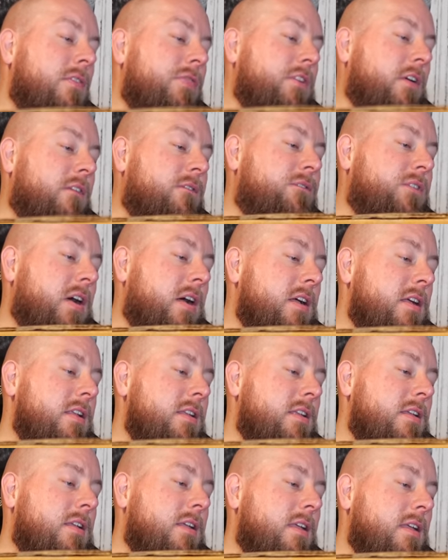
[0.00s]
They're
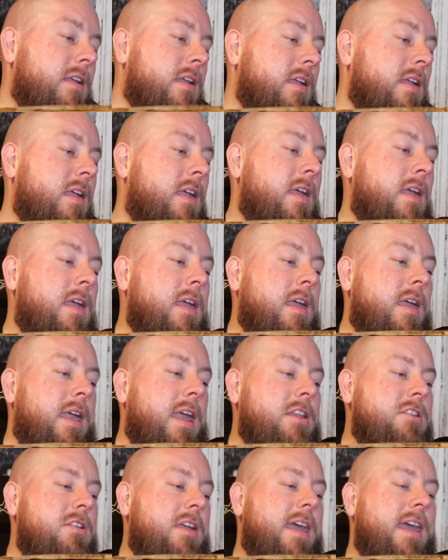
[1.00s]
fun
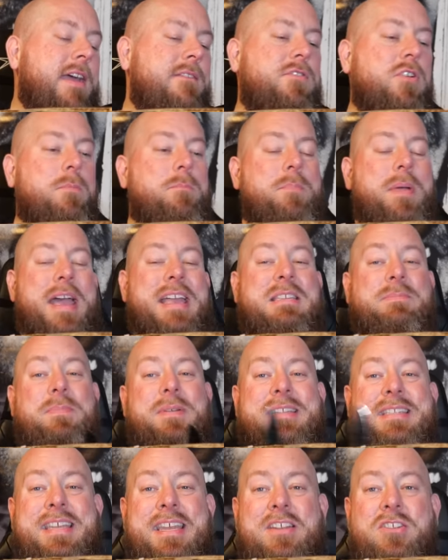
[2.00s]
and you have your best
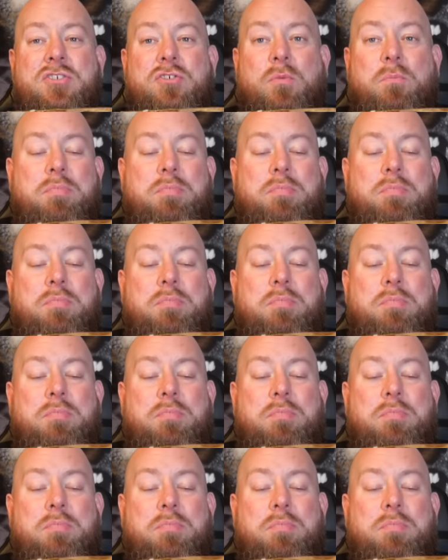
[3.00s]
potential